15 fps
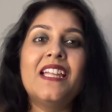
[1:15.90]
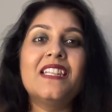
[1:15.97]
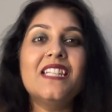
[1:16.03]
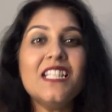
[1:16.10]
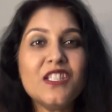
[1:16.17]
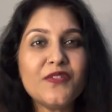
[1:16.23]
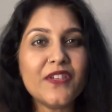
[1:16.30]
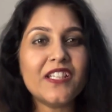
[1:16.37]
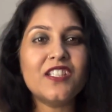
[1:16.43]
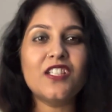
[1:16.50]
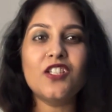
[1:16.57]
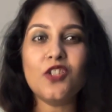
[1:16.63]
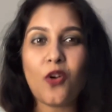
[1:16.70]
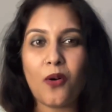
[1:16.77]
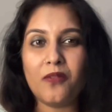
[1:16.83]
This
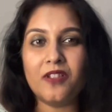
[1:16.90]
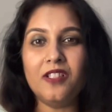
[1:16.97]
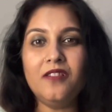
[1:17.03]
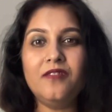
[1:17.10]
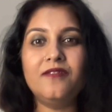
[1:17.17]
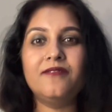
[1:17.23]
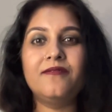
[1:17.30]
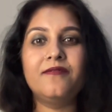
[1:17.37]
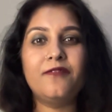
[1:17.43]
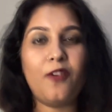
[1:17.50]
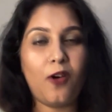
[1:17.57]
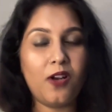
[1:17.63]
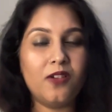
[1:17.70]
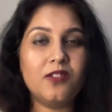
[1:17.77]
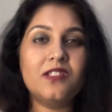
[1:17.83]
fiction novel
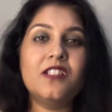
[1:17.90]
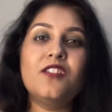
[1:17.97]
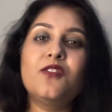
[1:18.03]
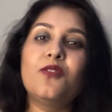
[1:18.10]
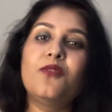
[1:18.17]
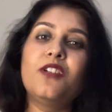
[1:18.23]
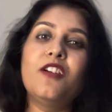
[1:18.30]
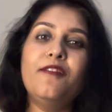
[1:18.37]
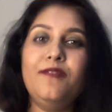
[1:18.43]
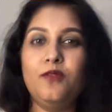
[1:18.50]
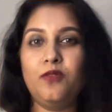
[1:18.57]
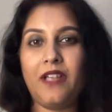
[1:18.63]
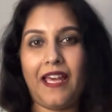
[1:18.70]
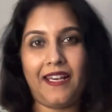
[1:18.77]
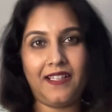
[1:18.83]
follows the story of
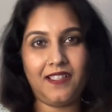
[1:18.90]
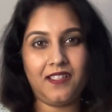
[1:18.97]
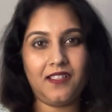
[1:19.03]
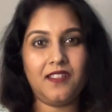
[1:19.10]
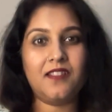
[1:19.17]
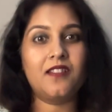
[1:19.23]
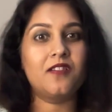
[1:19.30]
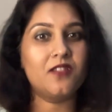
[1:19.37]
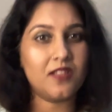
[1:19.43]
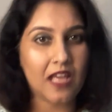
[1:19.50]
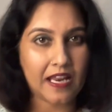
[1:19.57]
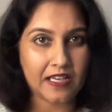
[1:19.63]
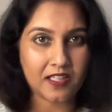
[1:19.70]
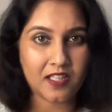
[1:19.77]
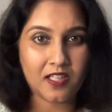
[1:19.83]
two characters:
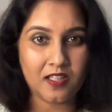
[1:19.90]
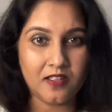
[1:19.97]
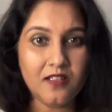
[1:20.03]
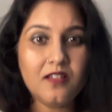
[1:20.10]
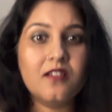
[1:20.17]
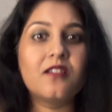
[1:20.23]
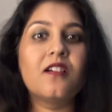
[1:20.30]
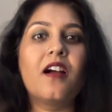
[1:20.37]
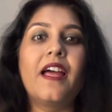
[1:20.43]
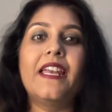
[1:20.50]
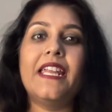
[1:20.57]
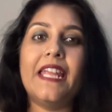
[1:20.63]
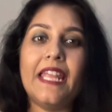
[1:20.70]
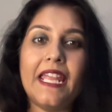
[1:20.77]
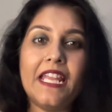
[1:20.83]
Chanakya,
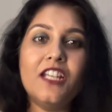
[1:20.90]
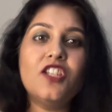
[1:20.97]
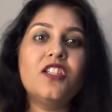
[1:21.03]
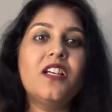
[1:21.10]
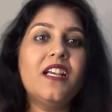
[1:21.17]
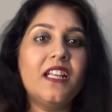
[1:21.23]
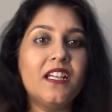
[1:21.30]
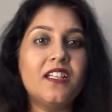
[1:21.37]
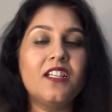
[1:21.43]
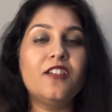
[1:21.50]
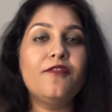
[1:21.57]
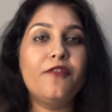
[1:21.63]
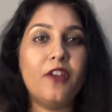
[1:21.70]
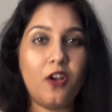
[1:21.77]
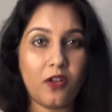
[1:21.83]
an ancient
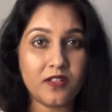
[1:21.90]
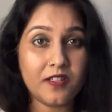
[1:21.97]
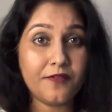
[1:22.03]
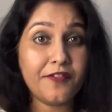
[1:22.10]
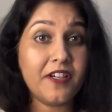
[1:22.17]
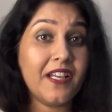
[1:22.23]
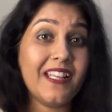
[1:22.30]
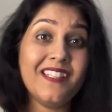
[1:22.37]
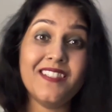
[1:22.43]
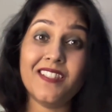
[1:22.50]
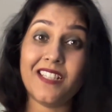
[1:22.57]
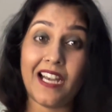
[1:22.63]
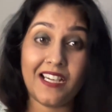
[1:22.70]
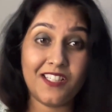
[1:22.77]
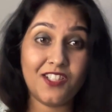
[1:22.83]
Indian philosopher and
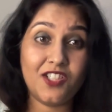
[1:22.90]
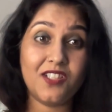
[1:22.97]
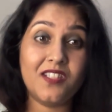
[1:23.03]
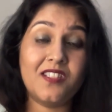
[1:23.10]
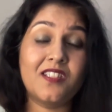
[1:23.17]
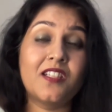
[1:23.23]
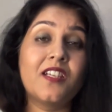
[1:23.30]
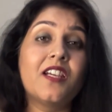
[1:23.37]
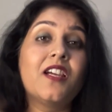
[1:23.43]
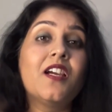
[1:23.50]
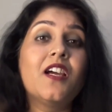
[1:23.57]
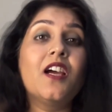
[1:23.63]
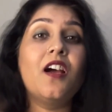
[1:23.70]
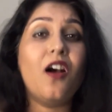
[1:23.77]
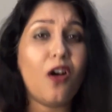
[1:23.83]
strategist.
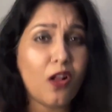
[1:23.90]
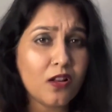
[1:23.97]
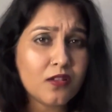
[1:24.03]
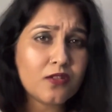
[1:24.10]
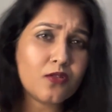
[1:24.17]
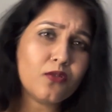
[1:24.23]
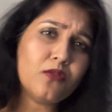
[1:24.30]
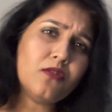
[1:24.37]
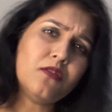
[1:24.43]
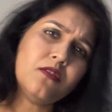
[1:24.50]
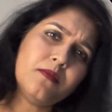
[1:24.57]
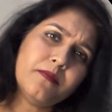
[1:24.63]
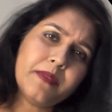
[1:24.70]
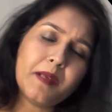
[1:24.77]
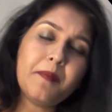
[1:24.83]

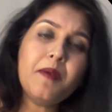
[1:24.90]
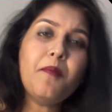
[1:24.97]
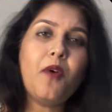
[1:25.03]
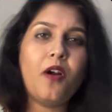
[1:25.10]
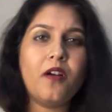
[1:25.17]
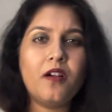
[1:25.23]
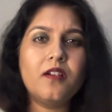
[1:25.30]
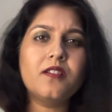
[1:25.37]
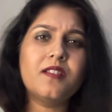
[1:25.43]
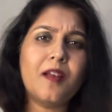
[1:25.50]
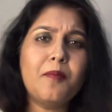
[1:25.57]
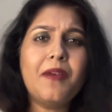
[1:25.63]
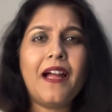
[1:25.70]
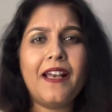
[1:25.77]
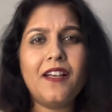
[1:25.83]
Also, maybe more
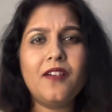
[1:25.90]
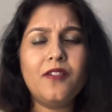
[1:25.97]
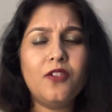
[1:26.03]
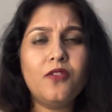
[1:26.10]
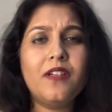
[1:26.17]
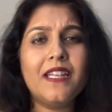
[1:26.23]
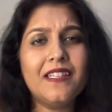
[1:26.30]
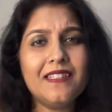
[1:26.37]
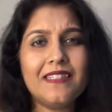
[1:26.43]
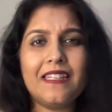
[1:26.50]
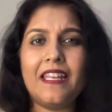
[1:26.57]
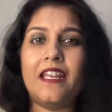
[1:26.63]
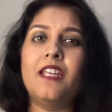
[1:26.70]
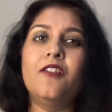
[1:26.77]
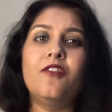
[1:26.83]
some kind, you can
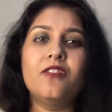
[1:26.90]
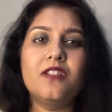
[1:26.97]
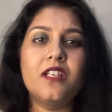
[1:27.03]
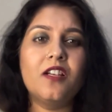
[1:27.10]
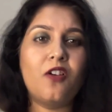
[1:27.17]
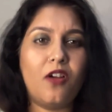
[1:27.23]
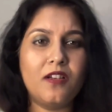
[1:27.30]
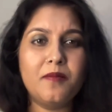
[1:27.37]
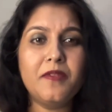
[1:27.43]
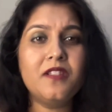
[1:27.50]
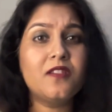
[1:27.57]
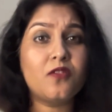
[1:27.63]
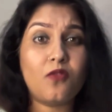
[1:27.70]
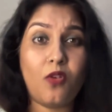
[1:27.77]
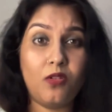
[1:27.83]
say he was the
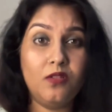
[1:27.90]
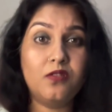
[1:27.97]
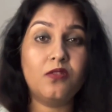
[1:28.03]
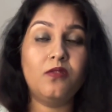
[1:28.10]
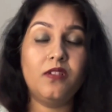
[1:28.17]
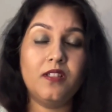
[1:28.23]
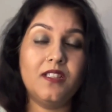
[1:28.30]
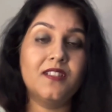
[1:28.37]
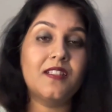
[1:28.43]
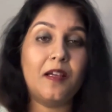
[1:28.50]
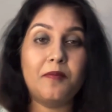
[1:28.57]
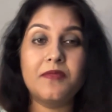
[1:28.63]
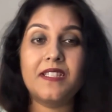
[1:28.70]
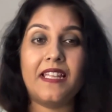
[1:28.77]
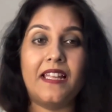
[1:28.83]
economist also in
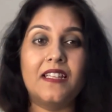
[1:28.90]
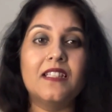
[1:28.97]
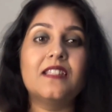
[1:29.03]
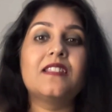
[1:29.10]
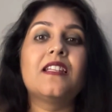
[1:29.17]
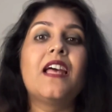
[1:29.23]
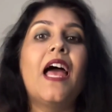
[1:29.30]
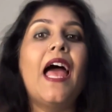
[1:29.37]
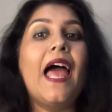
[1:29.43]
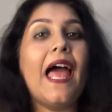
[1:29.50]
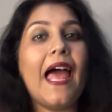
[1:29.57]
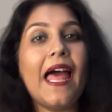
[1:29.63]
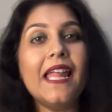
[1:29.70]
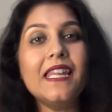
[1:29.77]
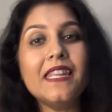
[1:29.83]
some sense.
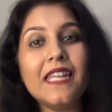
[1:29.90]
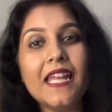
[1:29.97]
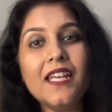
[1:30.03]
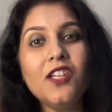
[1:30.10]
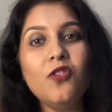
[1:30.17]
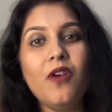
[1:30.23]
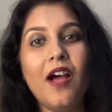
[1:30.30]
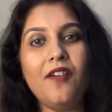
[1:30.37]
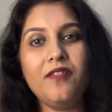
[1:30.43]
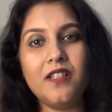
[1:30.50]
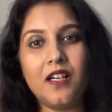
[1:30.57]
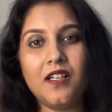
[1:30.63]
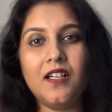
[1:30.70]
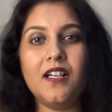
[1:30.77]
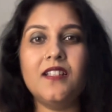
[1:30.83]
And then you have
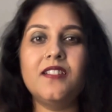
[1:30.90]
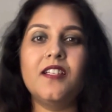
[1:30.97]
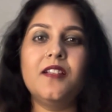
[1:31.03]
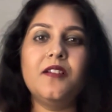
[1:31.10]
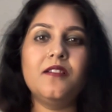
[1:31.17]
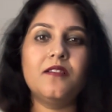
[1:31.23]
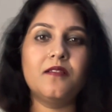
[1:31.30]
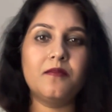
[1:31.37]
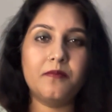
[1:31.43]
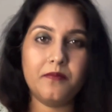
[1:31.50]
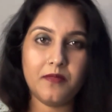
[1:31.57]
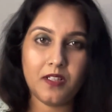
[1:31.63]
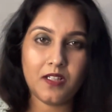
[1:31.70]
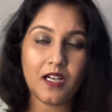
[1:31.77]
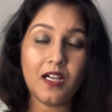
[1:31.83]
Ganga
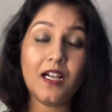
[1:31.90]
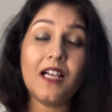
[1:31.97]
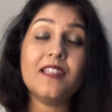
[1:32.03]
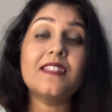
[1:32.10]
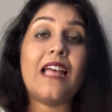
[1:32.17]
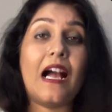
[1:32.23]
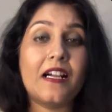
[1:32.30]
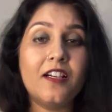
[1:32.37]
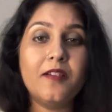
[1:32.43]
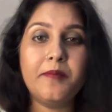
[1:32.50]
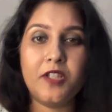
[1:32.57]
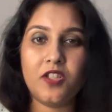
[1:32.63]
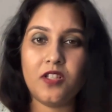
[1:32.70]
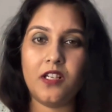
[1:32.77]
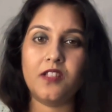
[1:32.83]
Sagar
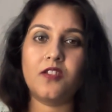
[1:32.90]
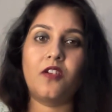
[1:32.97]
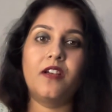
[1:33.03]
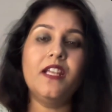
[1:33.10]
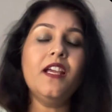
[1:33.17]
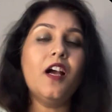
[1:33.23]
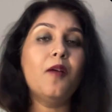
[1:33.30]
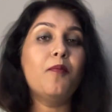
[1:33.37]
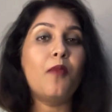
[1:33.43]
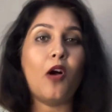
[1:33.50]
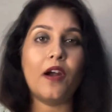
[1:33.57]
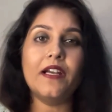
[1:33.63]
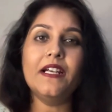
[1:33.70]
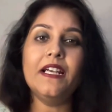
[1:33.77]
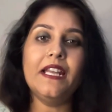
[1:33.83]
Mishra, sorry, a
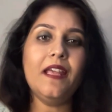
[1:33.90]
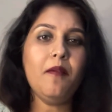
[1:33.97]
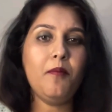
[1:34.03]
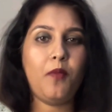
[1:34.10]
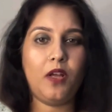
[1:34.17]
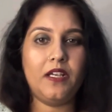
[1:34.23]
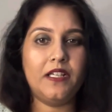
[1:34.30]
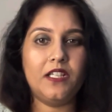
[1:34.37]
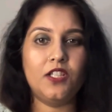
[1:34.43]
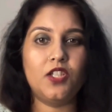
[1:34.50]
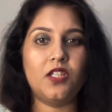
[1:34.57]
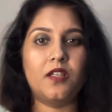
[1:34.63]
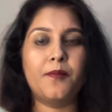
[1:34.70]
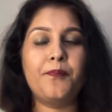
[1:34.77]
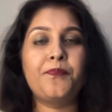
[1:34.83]
modern day
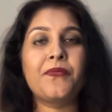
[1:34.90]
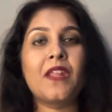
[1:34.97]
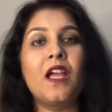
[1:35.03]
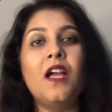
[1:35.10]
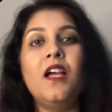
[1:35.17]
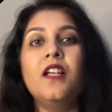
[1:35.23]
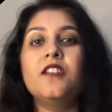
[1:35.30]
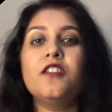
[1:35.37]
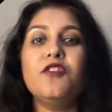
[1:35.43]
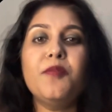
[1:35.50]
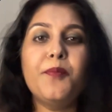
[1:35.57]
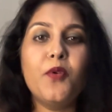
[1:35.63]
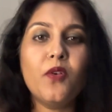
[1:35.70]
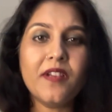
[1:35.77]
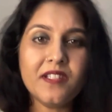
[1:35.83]
politician. So
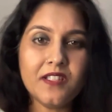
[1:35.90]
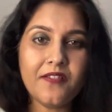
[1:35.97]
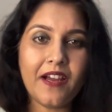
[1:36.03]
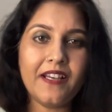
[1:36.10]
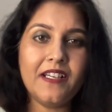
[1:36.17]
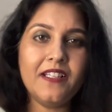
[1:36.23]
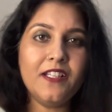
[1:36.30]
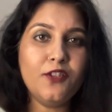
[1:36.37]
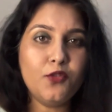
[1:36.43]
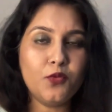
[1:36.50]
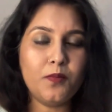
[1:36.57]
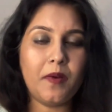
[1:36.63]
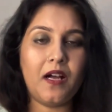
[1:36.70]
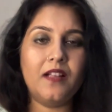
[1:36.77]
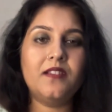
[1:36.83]
the book is divided in
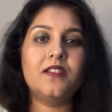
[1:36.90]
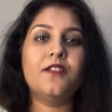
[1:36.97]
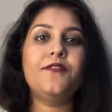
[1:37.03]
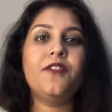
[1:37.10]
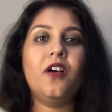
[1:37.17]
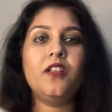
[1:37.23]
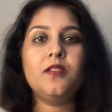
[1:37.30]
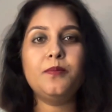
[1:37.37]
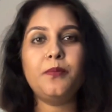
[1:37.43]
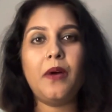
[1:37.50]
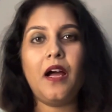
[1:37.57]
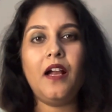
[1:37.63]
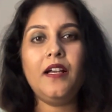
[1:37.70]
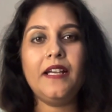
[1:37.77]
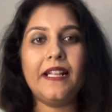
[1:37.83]
two parts. The first
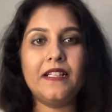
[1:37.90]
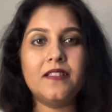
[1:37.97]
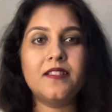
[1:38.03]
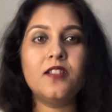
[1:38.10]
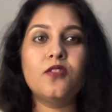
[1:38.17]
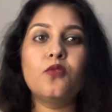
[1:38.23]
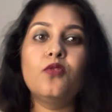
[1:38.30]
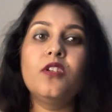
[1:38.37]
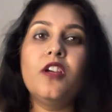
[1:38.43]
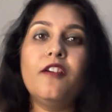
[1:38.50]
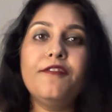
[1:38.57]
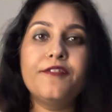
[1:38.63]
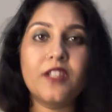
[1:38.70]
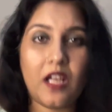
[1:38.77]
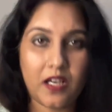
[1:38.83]
part tells the story
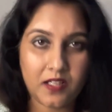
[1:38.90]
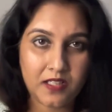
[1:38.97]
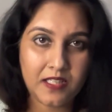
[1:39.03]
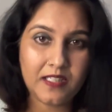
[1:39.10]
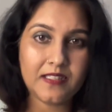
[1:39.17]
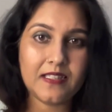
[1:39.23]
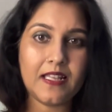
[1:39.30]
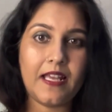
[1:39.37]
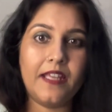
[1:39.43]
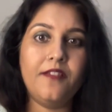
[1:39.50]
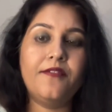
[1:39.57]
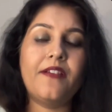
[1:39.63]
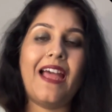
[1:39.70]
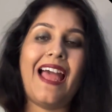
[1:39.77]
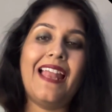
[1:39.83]
of Chanakya's
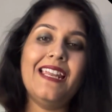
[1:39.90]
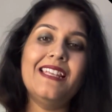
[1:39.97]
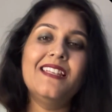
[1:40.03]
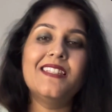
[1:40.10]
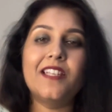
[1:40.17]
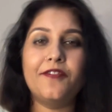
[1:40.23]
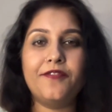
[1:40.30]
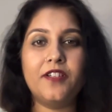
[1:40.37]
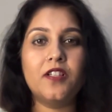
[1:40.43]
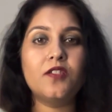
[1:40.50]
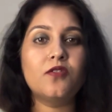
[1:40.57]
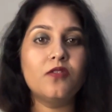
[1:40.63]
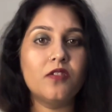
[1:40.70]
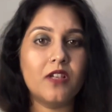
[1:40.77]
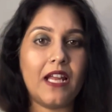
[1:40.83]
life and his
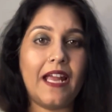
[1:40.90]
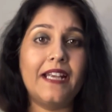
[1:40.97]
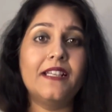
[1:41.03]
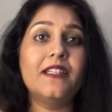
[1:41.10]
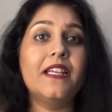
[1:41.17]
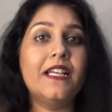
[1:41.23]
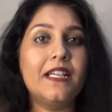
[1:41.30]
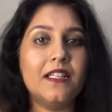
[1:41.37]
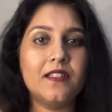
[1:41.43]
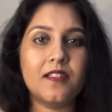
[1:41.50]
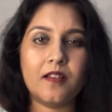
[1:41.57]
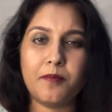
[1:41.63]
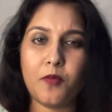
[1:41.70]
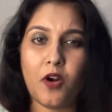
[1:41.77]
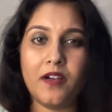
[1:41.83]
efforts to unite the Indian
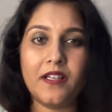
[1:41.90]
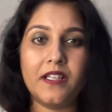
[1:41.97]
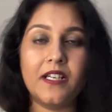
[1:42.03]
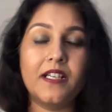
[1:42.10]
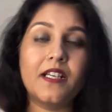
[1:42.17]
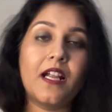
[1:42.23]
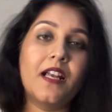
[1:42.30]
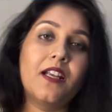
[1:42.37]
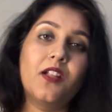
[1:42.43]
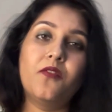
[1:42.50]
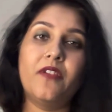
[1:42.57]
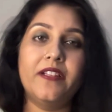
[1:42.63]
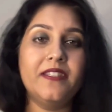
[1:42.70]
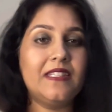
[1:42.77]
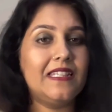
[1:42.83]
subcontinent under
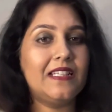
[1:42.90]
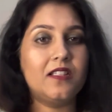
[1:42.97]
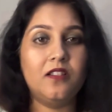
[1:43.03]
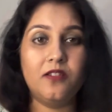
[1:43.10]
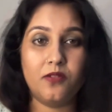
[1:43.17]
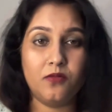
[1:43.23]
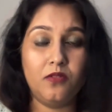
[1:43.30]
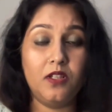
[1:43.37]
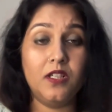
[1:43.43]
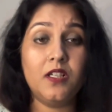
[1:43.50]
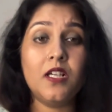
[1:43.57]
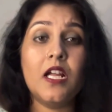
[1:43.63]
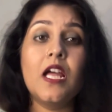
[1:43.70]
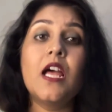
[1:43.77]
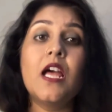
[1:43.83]
one single ruler,